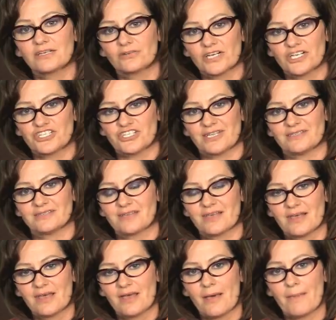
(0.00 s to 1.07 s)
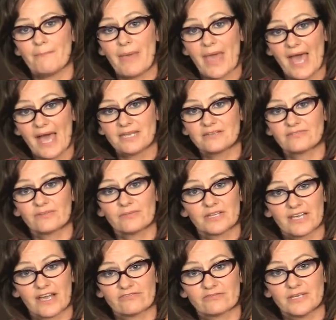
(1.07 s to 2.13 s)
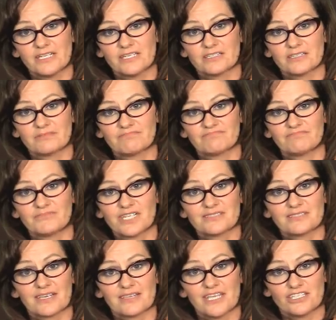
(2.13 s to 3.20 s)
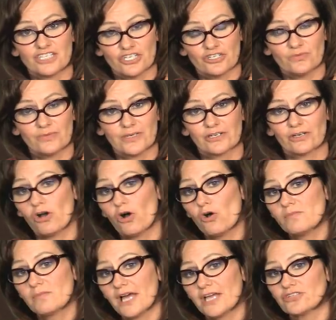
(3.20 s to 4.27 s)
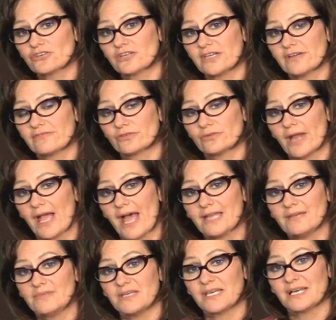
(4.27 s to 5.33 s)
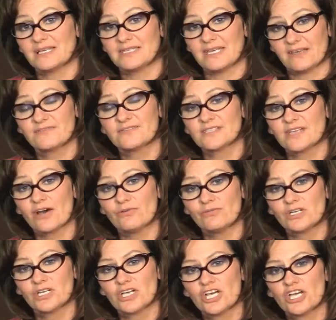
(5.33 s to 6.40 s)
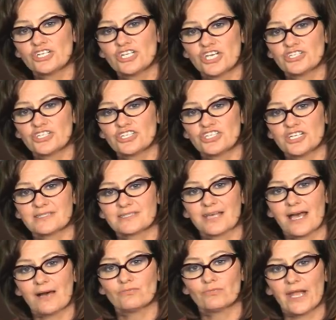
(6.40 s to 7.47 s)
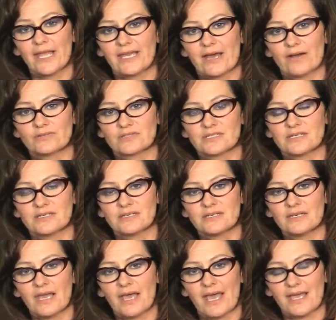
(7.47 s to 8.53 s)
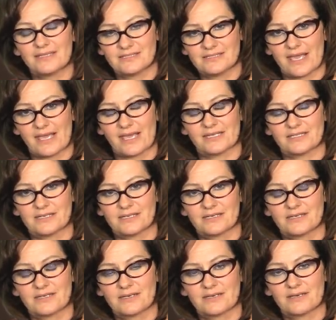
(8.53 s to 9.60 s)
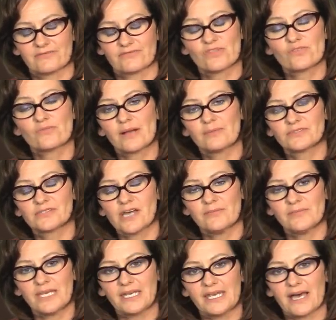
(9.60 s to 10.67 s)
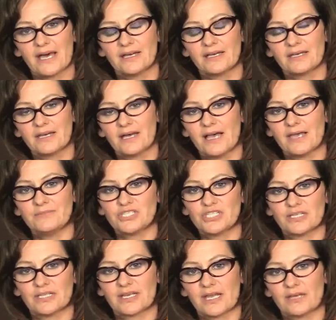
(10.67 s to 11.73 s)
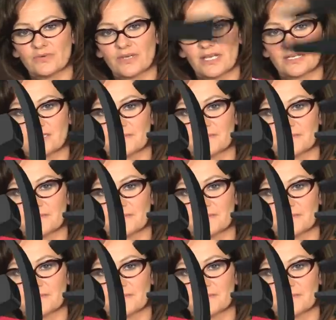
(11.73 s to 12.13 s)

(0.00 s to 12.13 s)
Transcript: Christians banned from the government just like they do in her home country of Iran? Because if so, she should just come right out and say it. For the Rebel.media, I'm Sheila Gunn Reid.